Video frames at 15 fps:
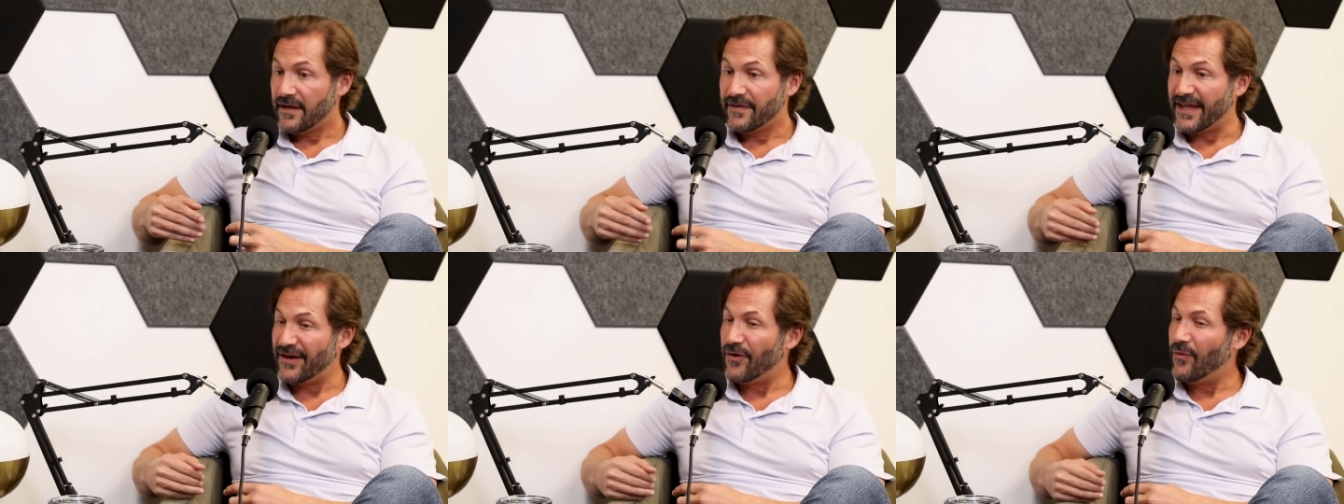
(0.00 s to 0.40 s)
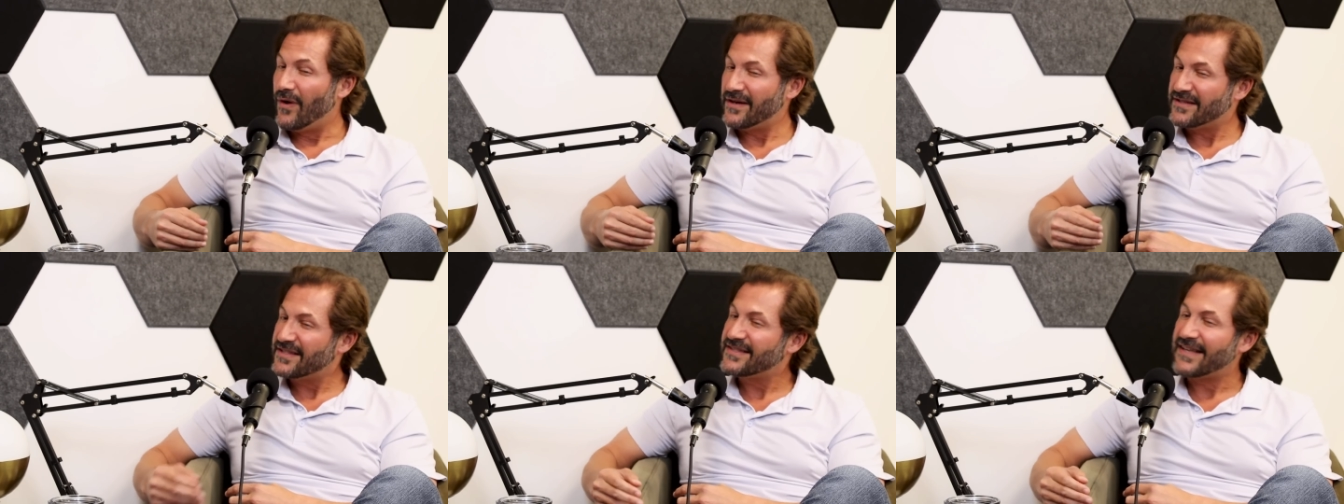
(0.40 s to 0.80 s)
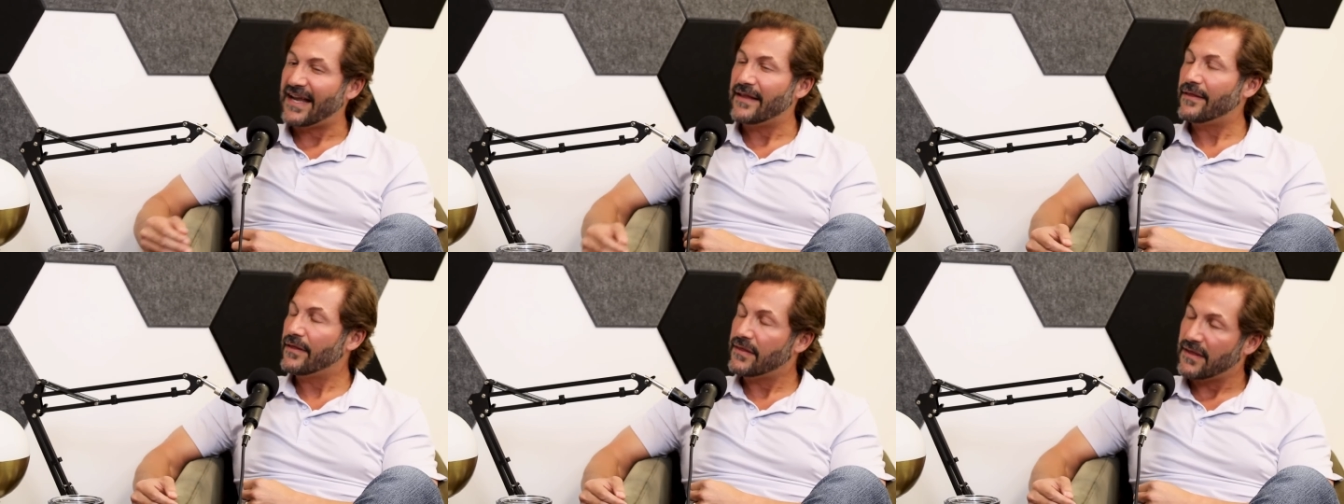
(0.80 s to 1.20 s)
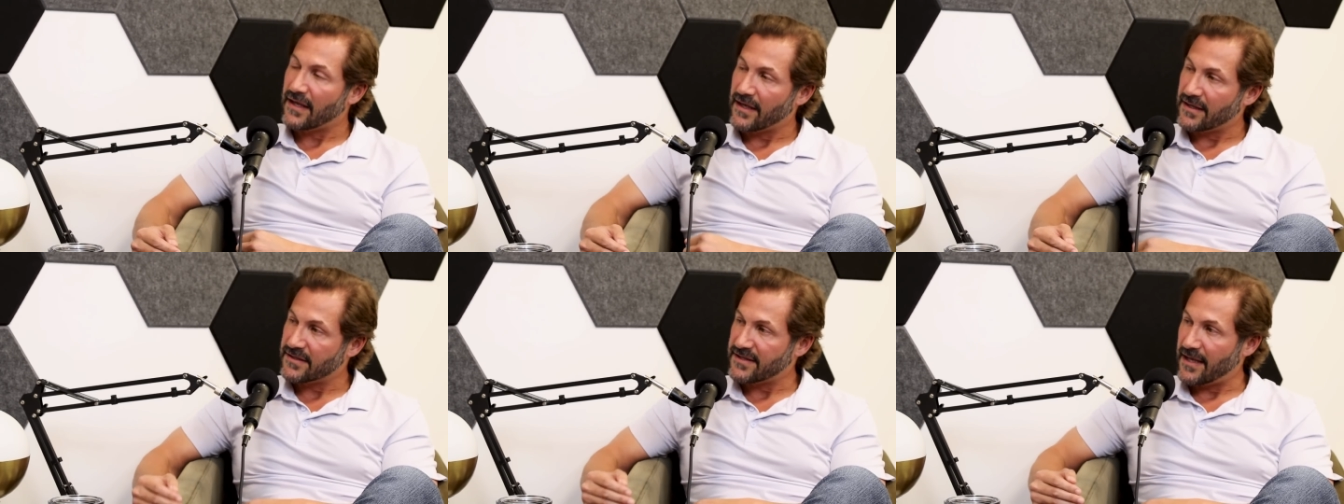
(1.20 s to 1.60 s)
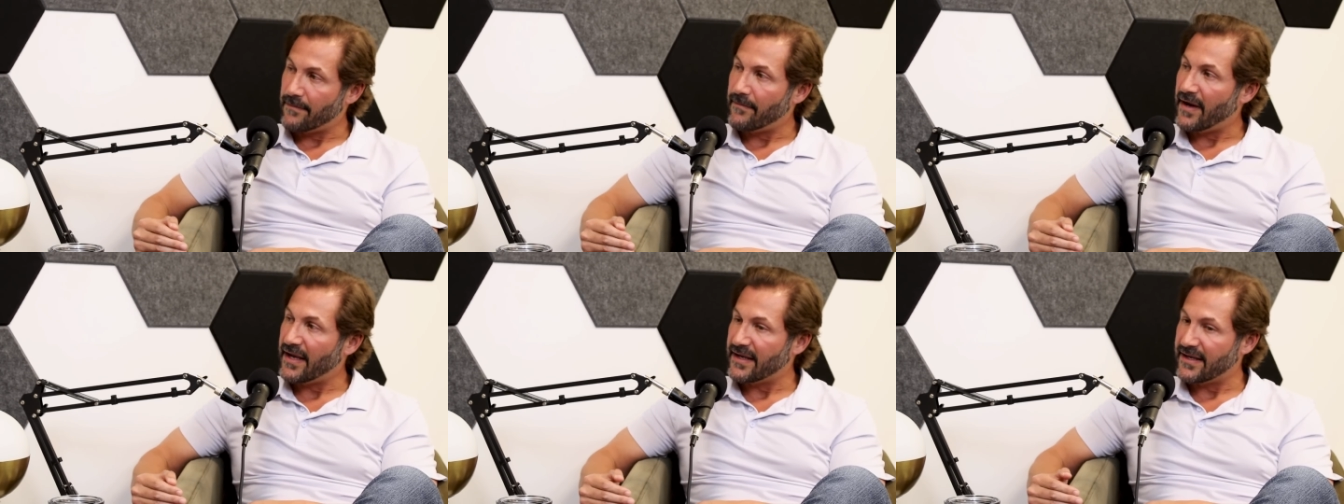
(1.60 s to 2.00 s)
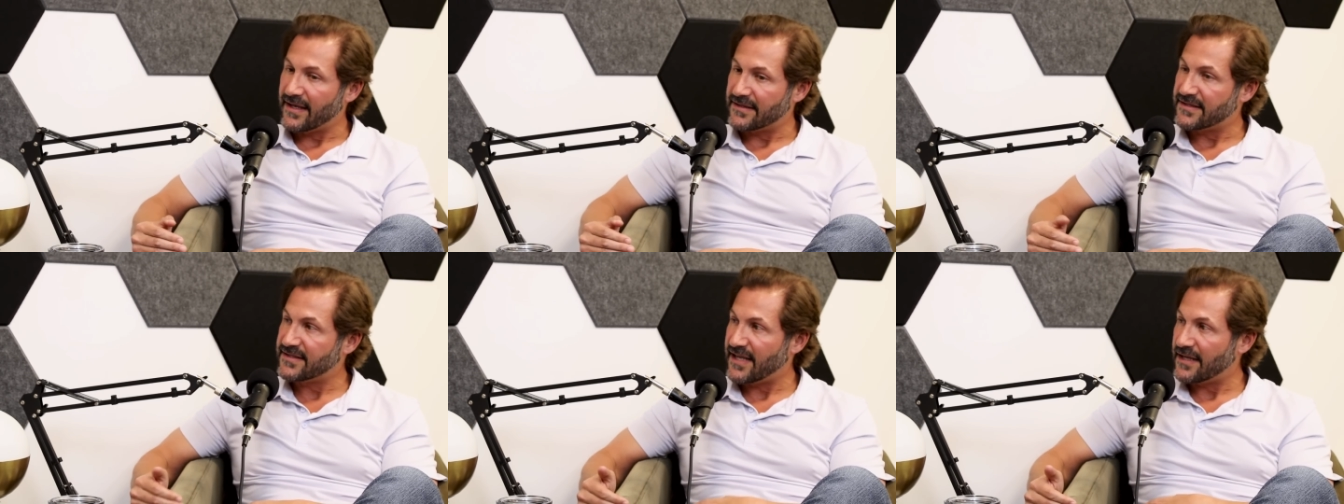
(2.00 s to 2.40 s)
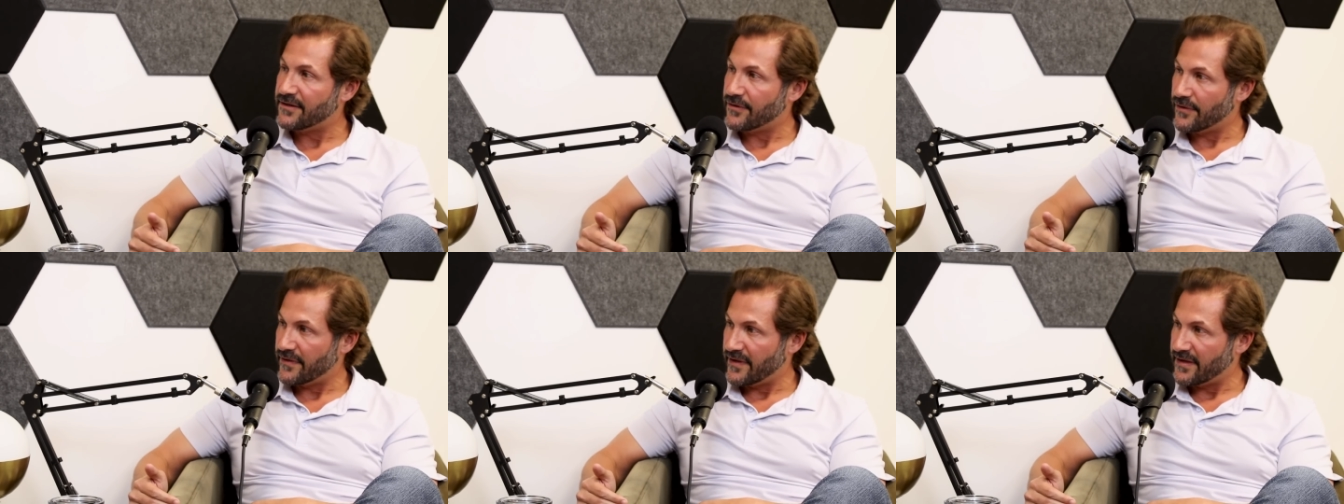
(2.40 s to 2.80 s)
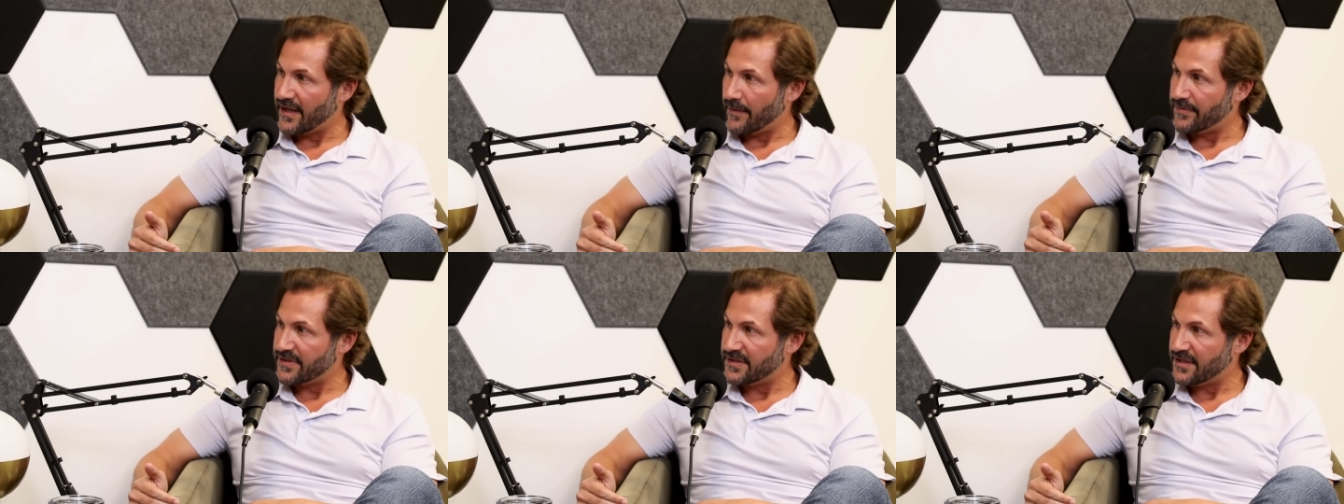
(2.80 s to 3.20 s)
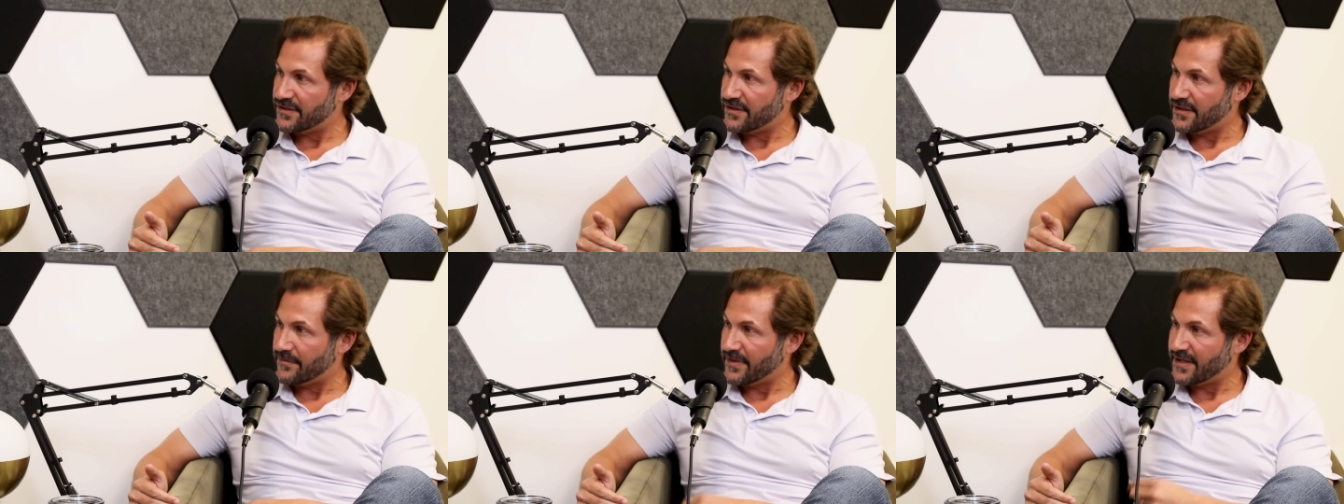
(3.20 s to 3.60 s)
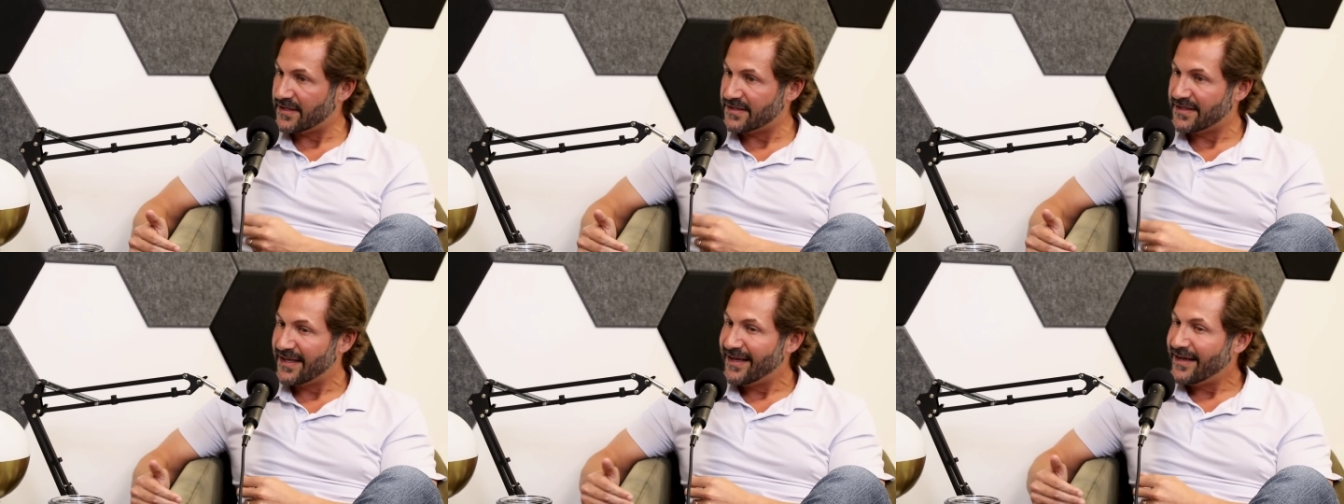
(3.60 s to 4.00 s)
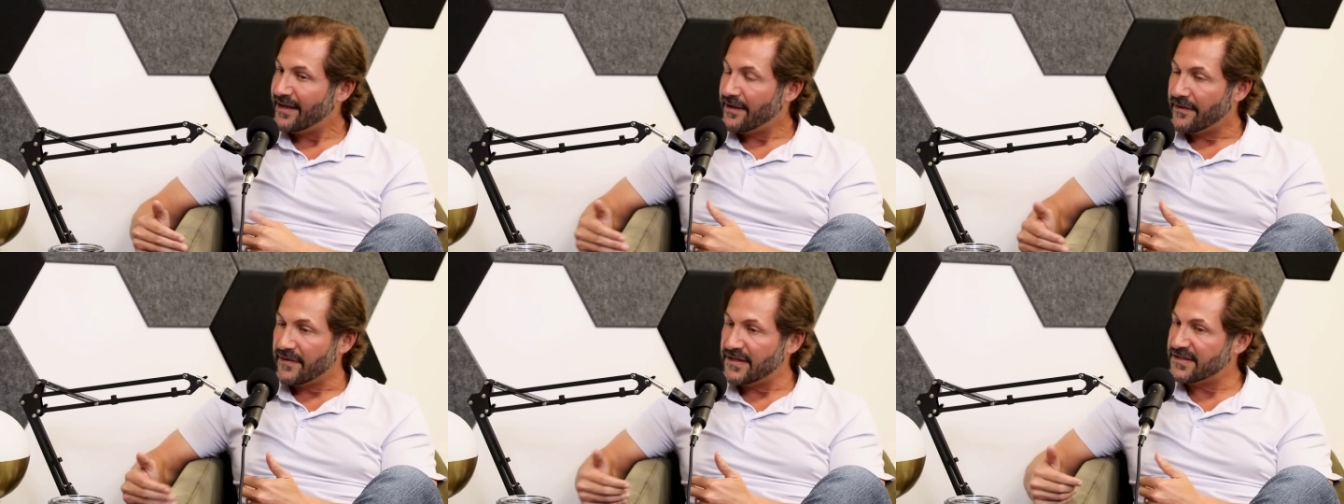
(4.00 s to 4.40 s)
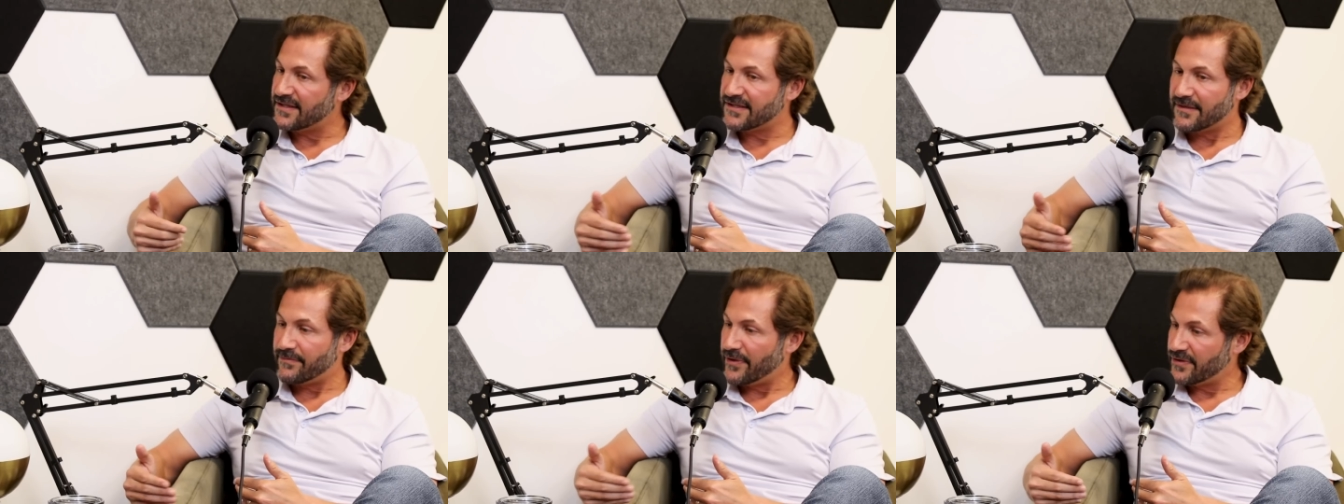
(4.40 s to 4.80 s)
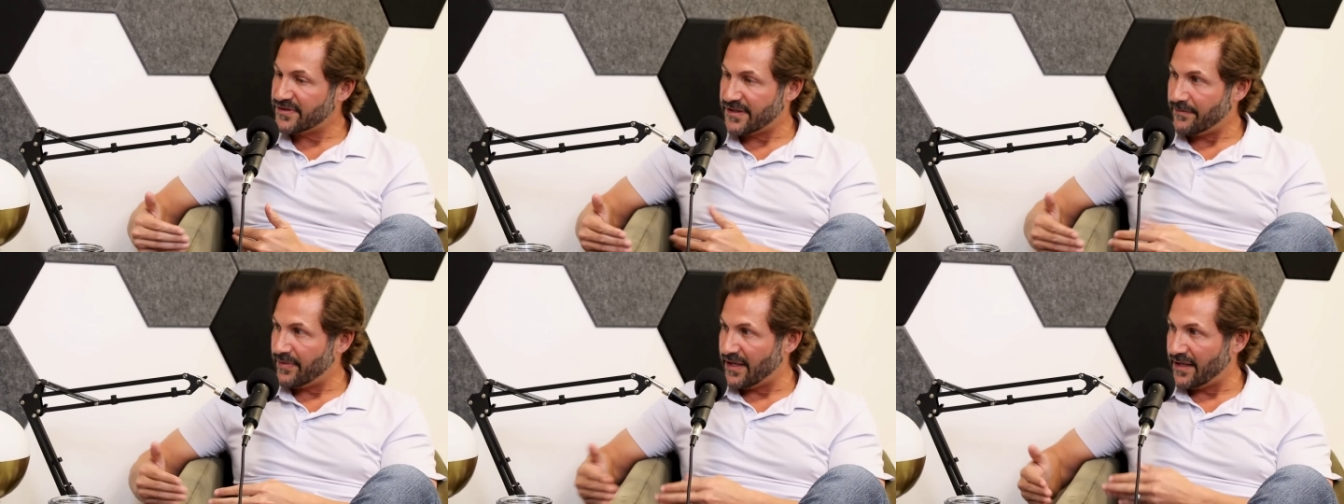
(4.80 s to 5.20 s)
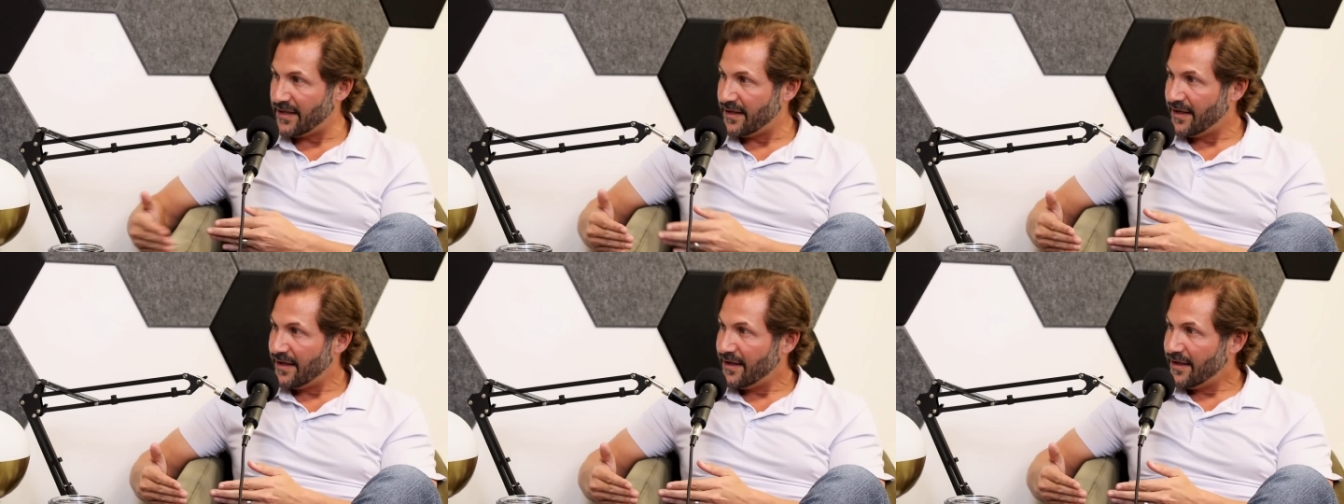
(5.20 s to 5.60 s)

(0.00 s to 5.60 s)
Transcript: they don't want to say the things that might get said during the deposition because this is supposed to be